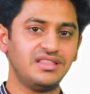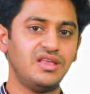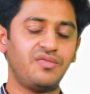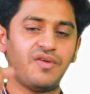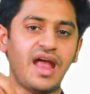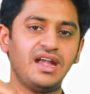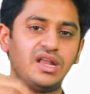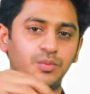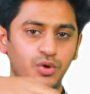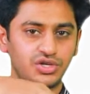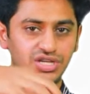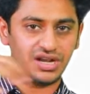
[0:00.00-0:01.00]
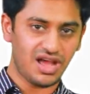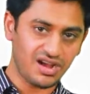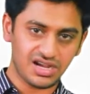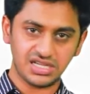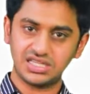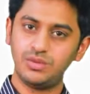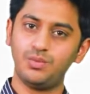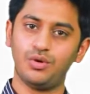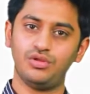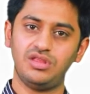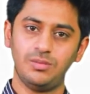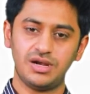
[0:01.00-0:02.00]
The fat deposition occurs in
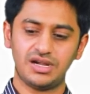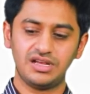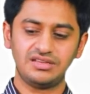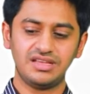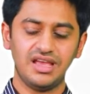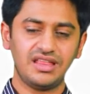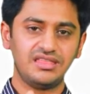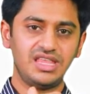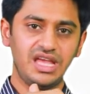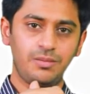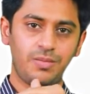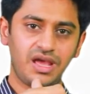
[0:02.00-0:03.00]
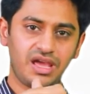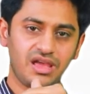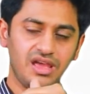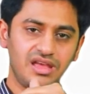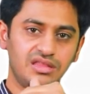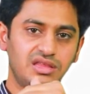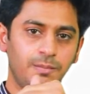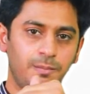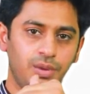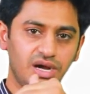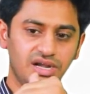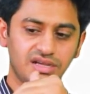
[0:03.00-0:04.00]
both the buttocks, thereby the
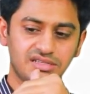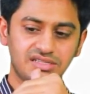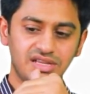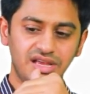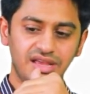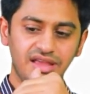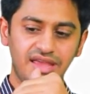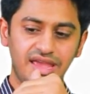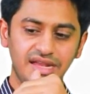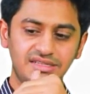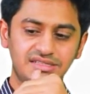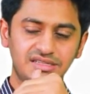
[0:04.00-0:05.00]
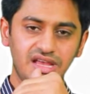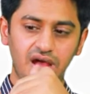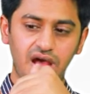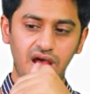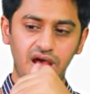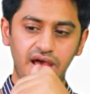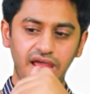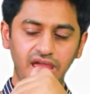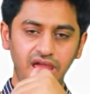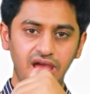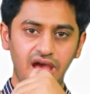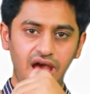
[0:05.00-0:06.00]
buttocks gets high,